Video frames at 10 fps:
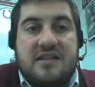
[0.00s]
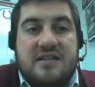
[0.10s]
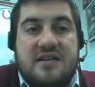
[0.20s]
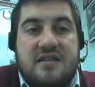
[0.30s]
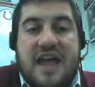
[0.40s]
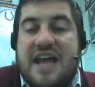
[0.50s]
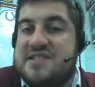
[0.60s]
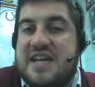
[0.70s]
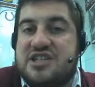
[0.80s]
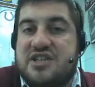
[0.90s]
And
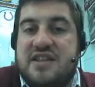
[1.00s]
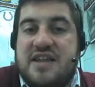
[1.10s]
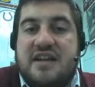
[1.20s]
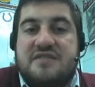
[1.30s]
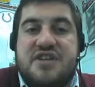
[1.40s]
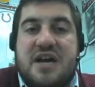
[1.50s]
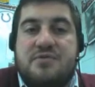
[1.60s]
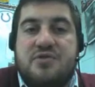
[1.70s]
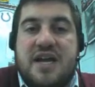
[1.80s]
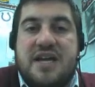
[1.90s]
that is actually the end of
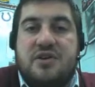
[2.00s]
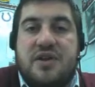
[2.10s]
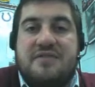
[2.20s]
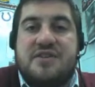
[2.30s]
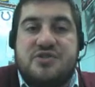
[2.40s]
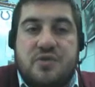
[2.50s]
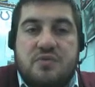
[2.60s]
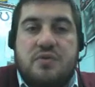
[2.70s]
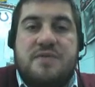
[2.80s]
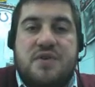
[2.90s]
Chapter 8. You'll have a
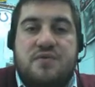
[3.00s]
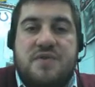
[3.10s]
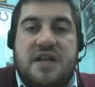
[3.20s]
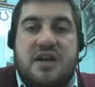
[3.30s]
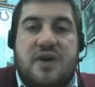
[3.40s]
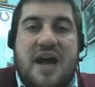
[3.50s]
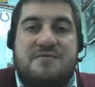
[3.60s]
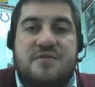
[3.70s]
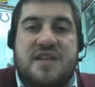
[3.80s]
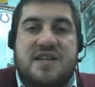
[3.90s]
short review
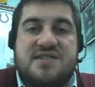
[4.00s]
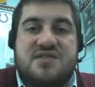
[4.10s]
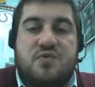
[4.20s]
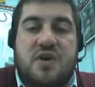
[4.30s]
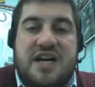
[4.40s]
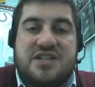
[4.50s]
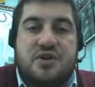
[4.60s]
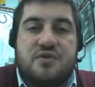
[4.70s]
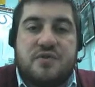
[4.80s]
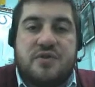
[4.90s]
video after this to
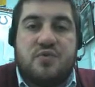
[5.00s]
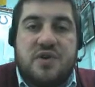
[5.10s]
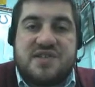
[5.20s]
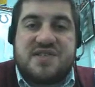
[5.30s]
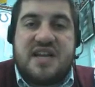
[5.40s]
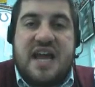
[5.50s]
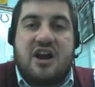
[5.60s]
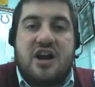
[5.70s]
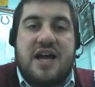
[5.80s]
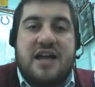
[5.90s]
watch over the
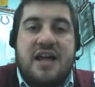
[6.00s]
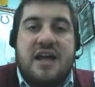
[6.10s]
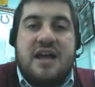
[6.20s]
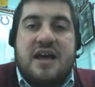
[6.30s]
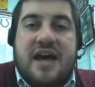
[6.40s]
Wilson era.